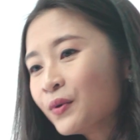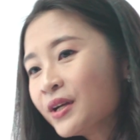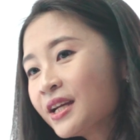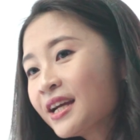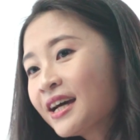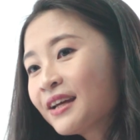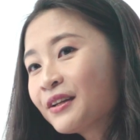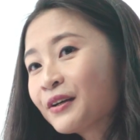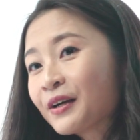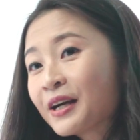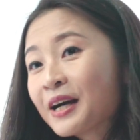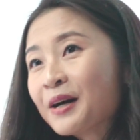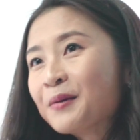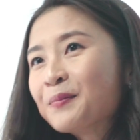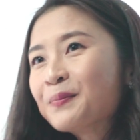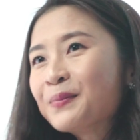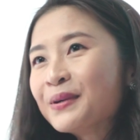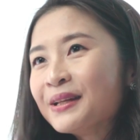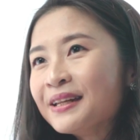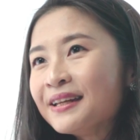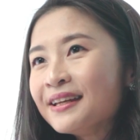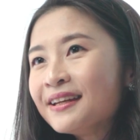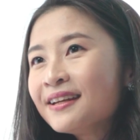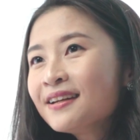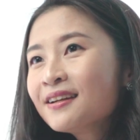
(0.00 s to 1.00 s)
we are the
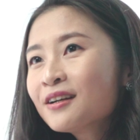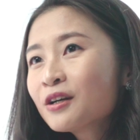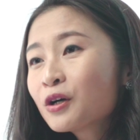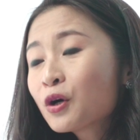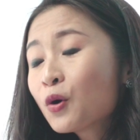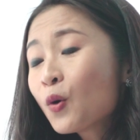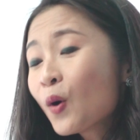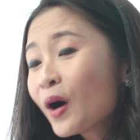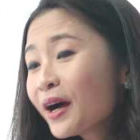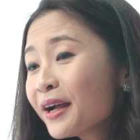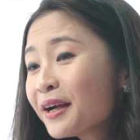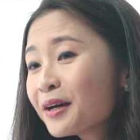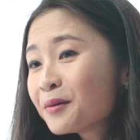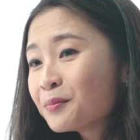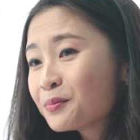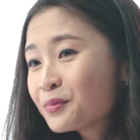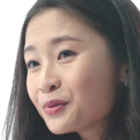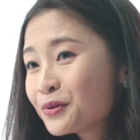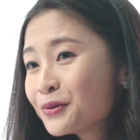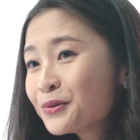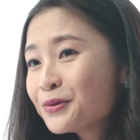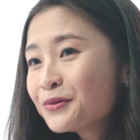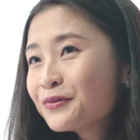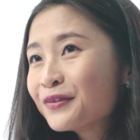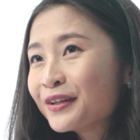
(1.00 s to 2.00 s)
company, quite
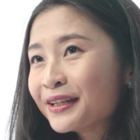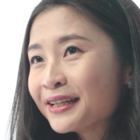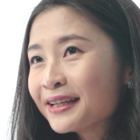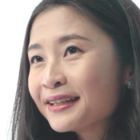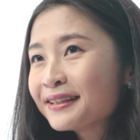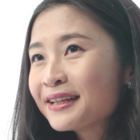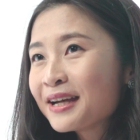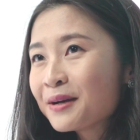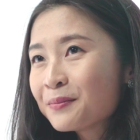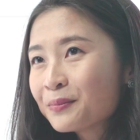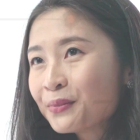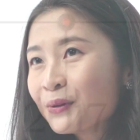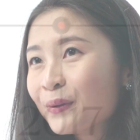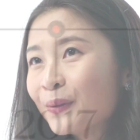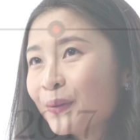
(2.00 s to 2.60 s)
unproven at that